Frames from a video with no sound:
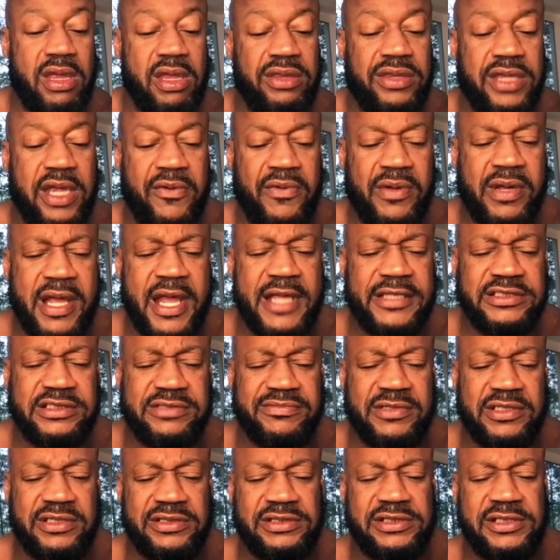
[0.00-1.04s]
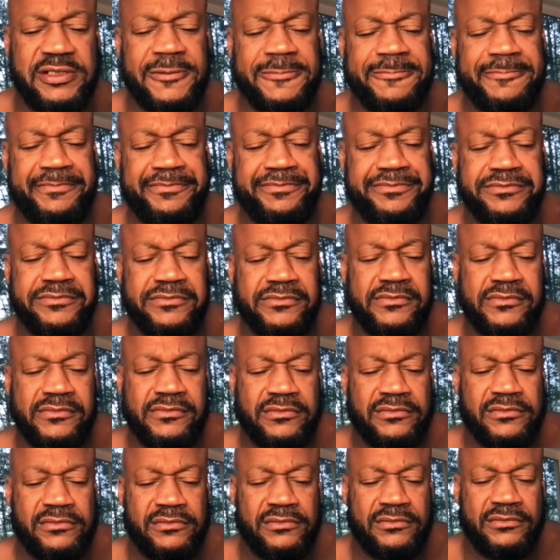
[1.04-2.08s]
They were customers.
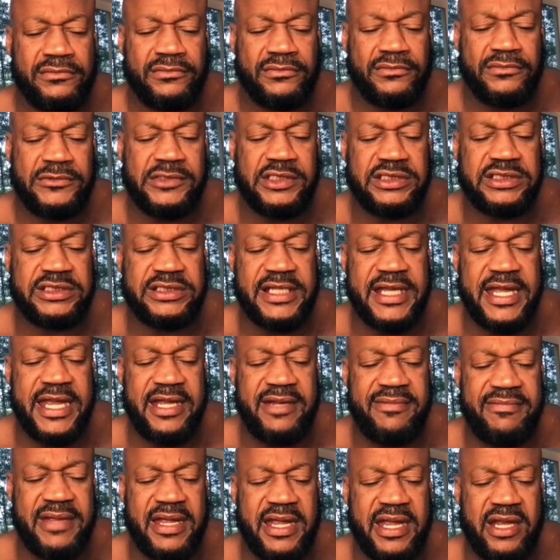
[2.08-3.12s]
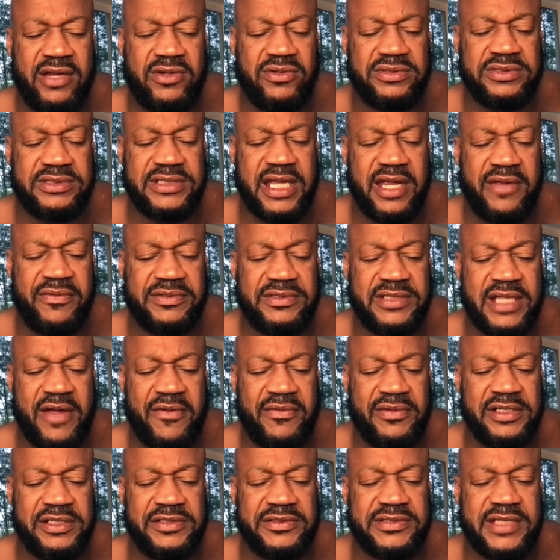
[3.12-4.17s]
The slain man, whose name was not
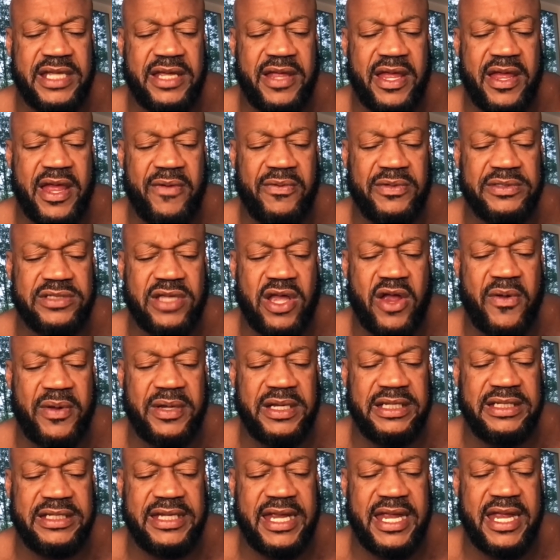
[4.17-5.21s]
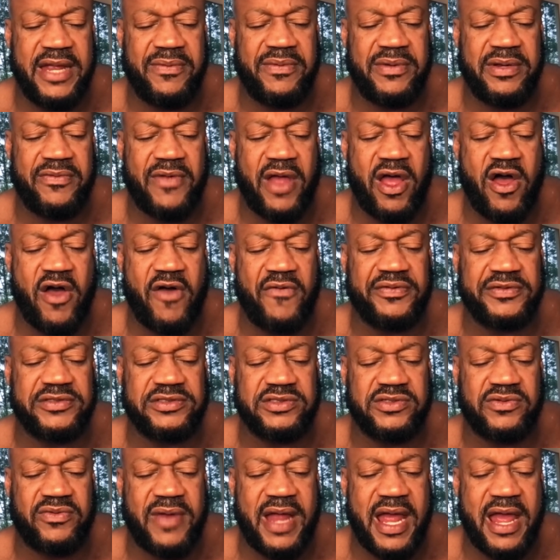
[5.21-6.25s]
released, was already dead when officers
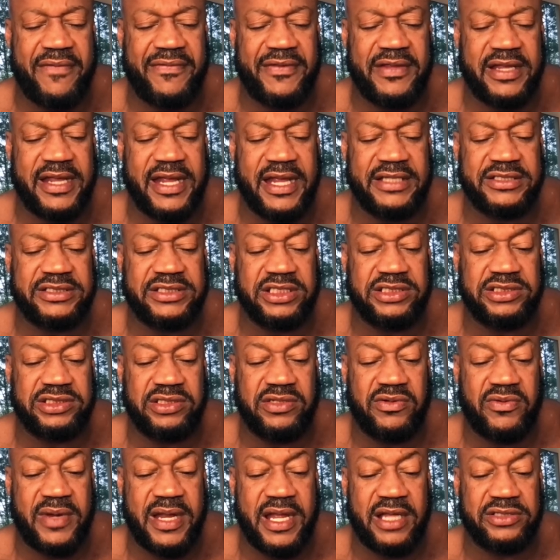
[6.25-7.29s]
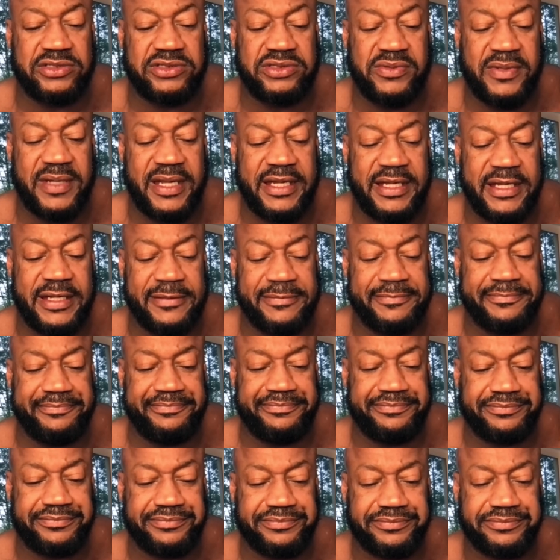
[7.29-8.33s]
arrived at the gas station around 2 a.m.
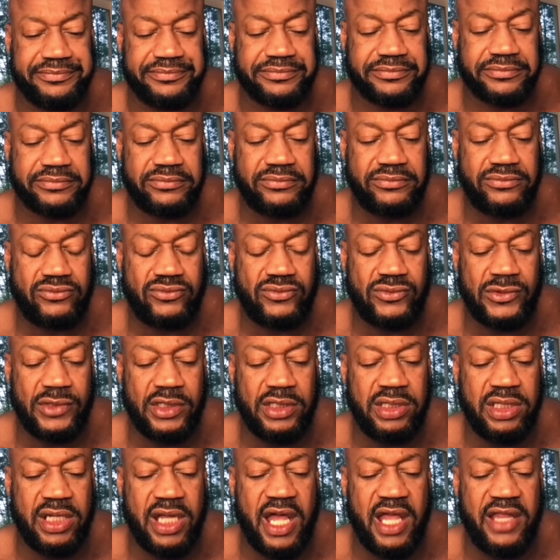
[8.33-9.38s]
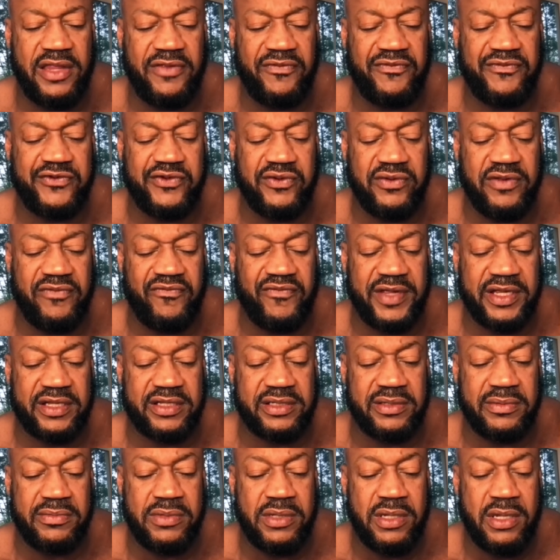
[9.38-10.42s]
The other shooting
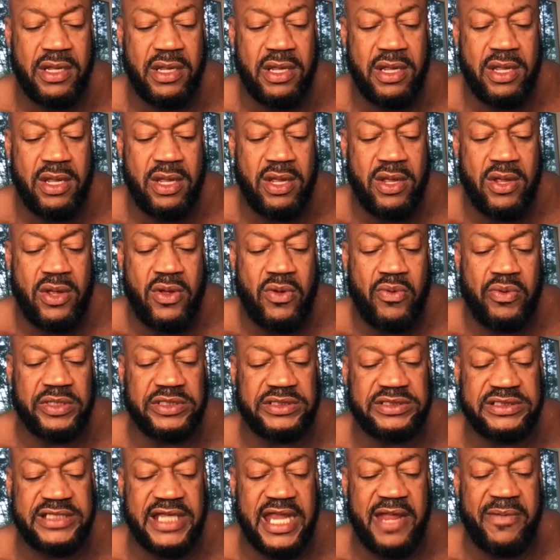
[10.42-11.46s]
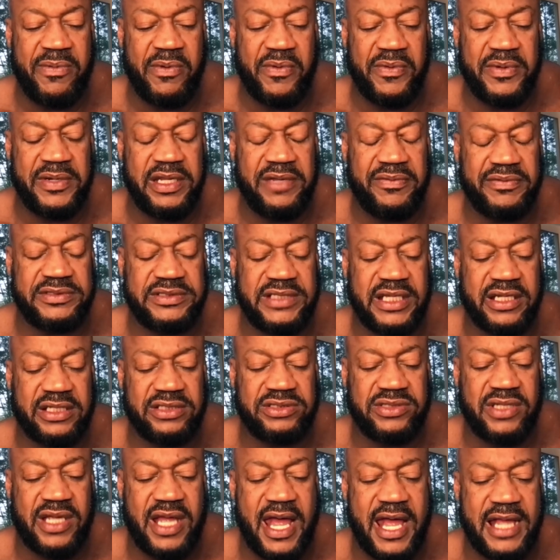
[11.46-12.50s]
victim was stable when he was taken
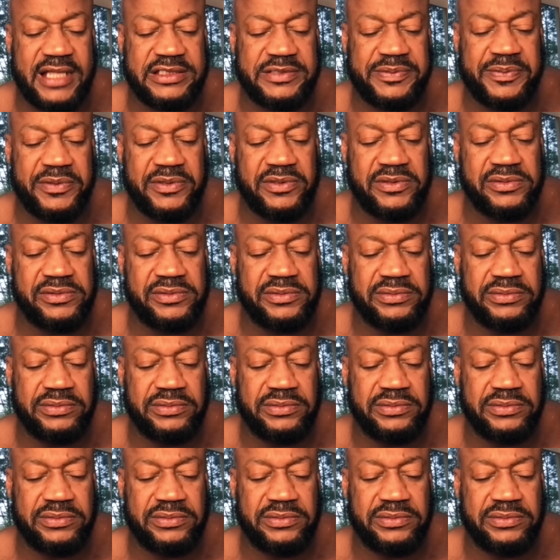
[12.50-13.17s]
to a hospital.